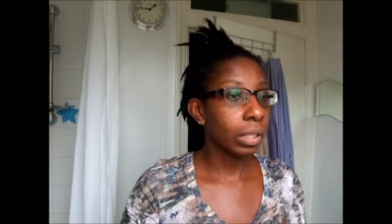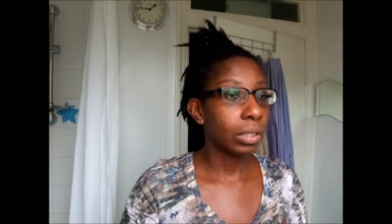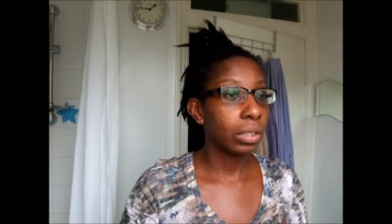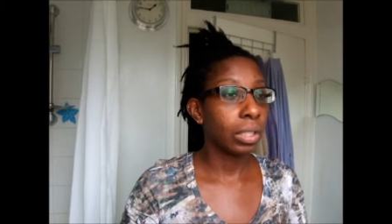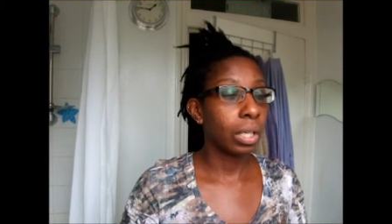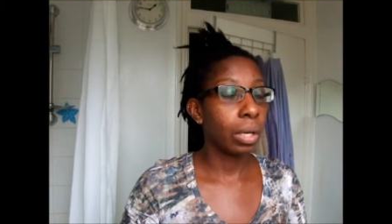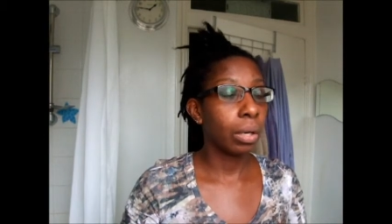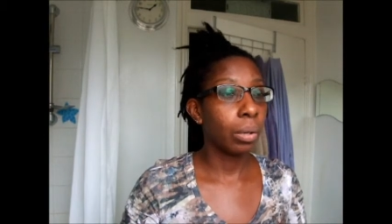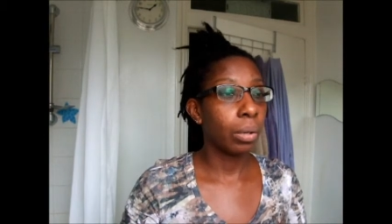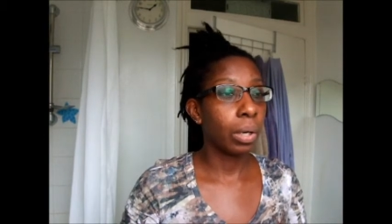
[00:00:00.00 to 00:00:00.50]

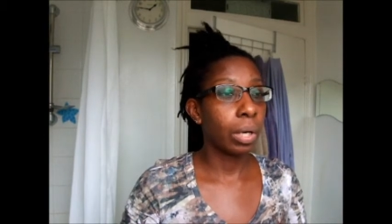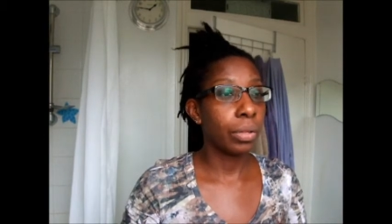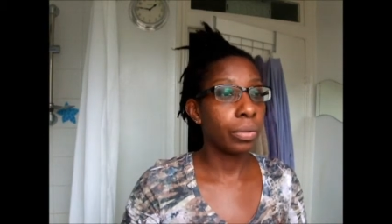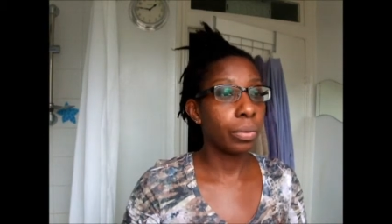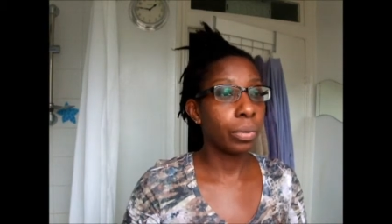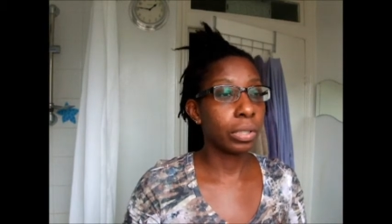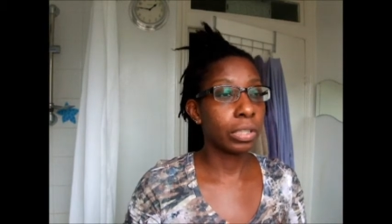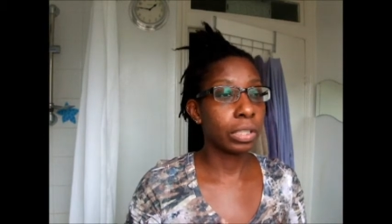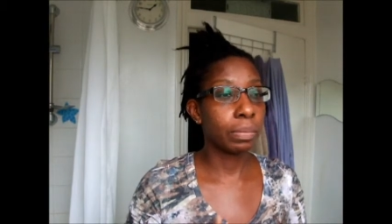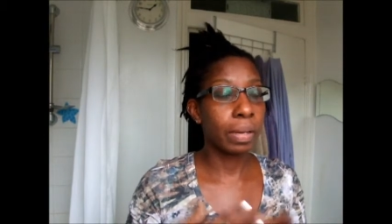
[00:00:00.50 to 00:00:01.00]
So I
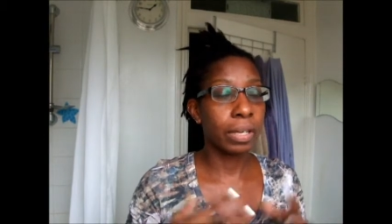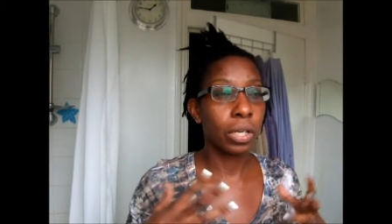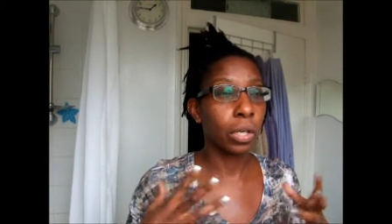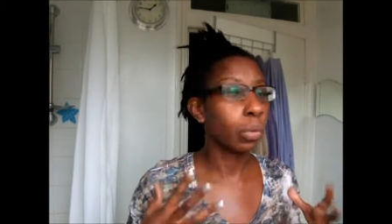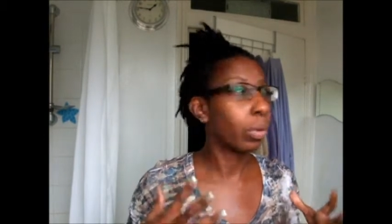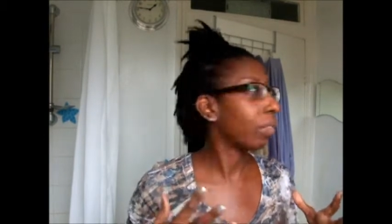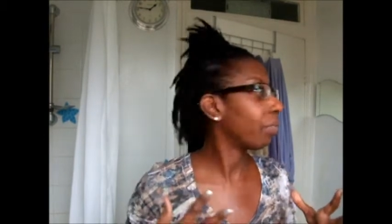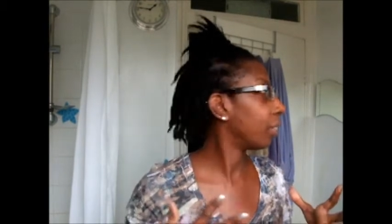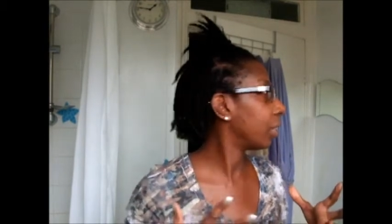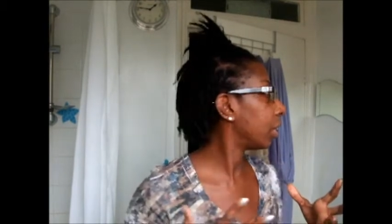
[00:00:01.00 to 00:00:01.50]
thought I'd just make a
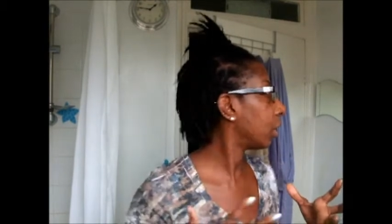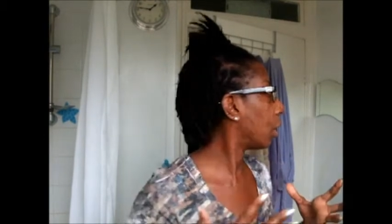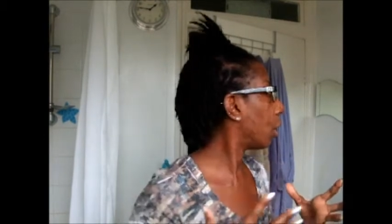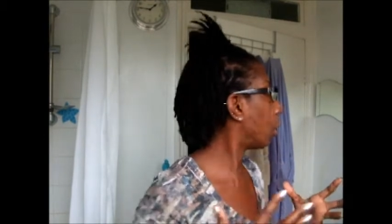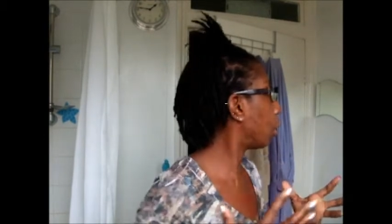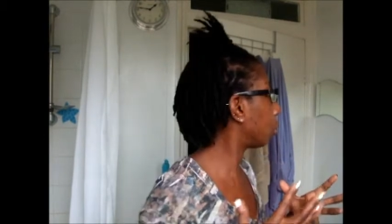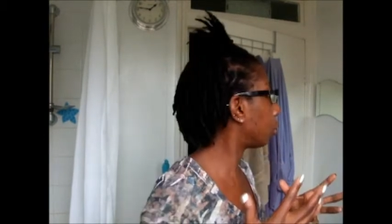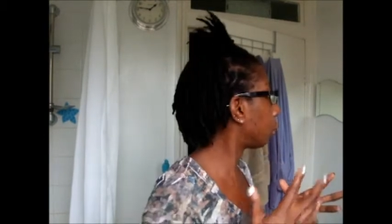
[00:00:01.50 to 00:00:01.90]
quick video